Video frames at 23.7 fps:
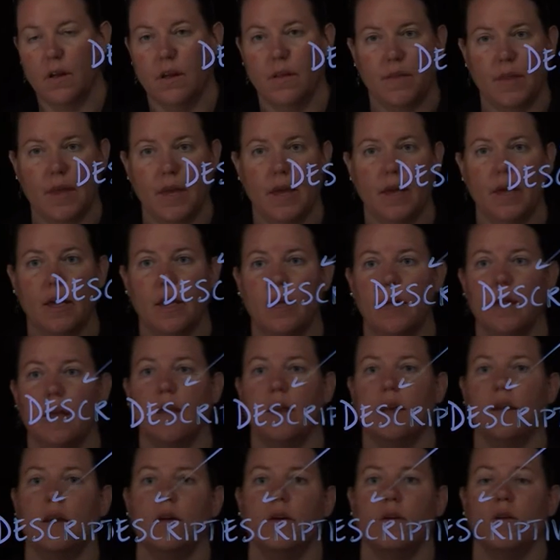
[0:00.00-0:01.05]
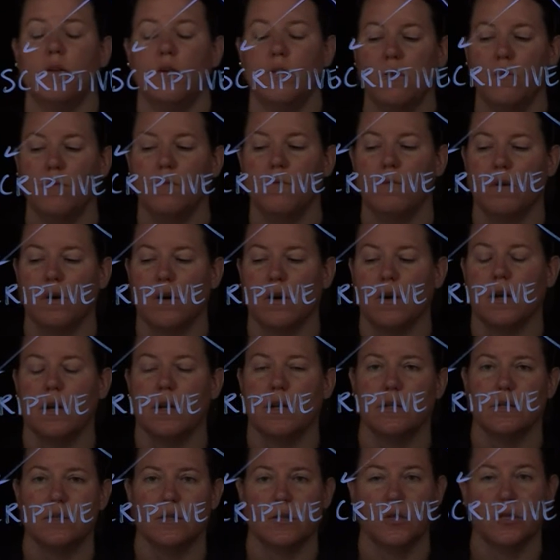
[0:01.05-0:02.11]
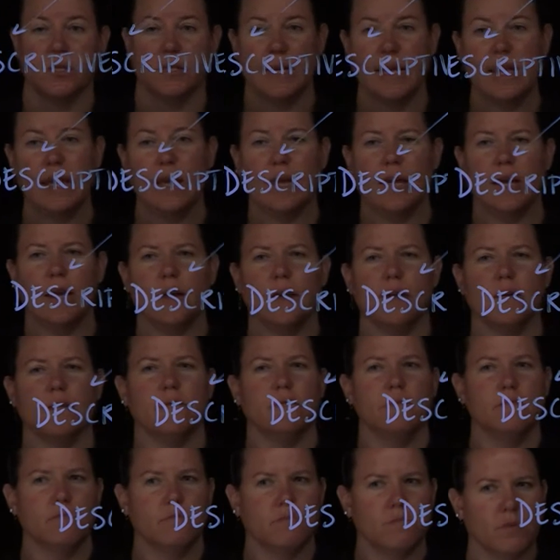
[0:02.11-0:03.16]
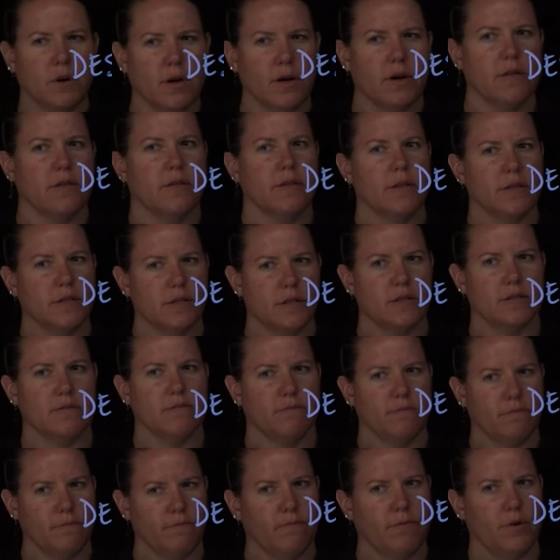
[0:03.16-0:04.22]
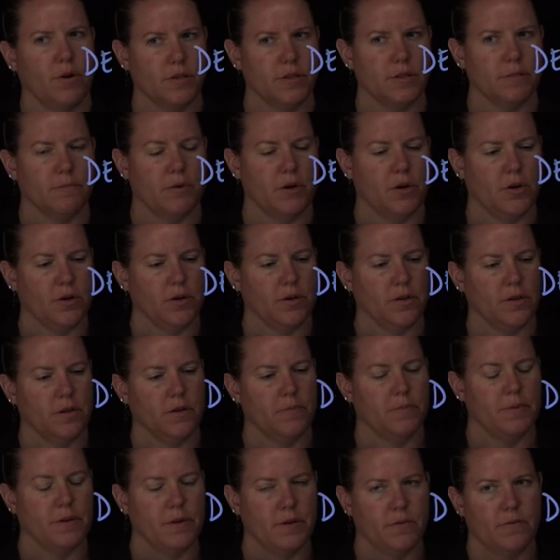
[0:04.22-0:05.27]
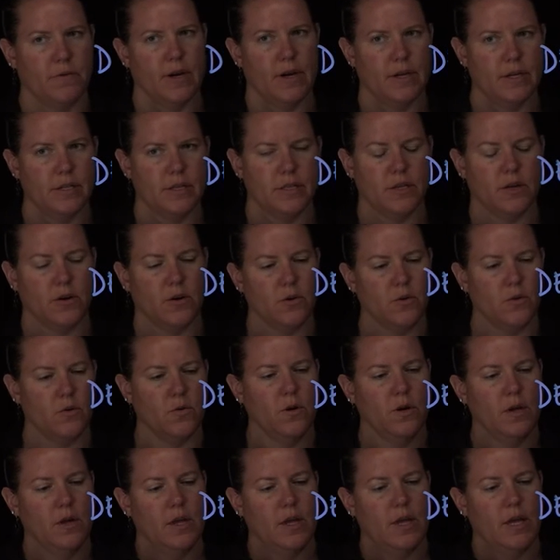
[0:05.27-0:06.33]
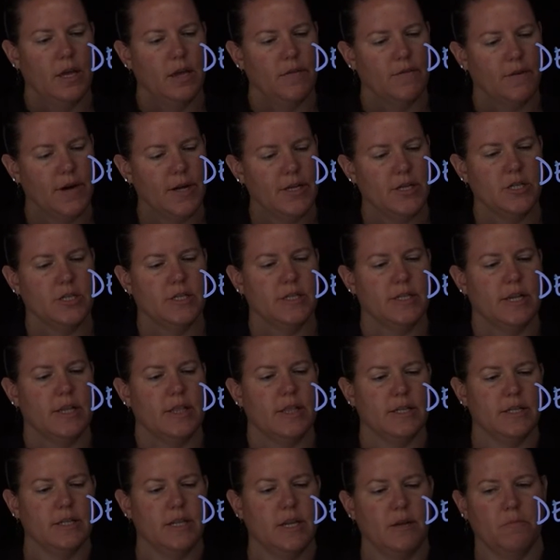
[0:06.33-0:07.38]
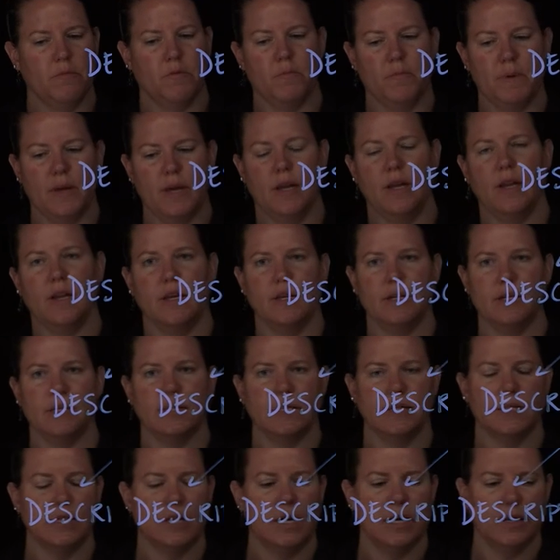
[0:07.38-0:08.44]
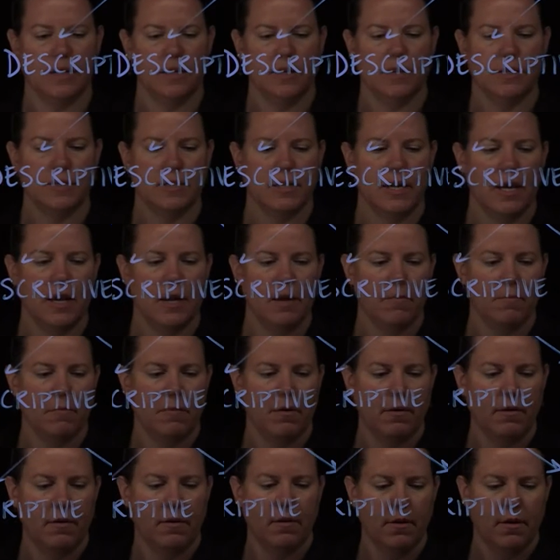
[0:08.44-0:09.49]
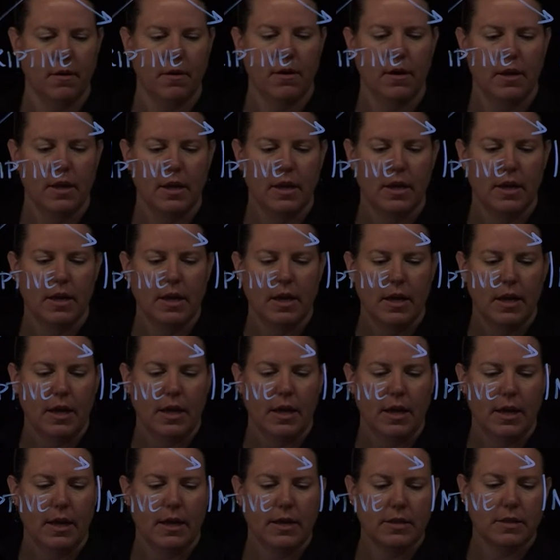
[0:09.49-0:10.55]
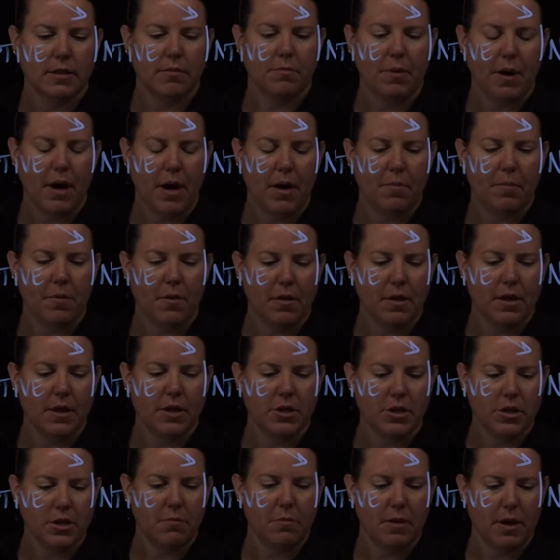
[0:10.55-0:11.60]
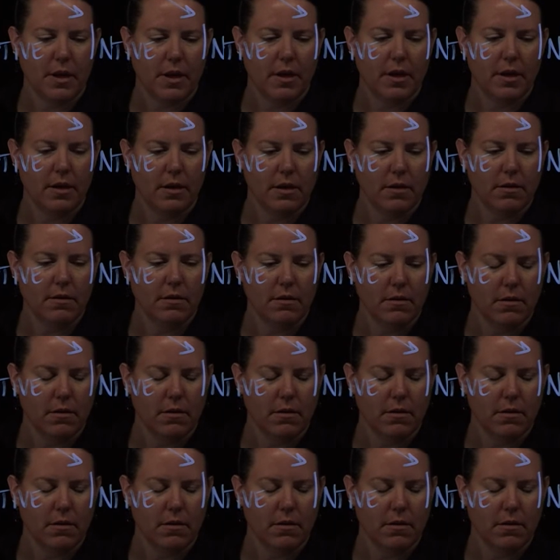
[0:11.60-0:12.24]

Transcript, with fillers: then you are going to start seeing where this falls apart a little bit, right? So if I just say the sample mean is exactly the same as the population mean,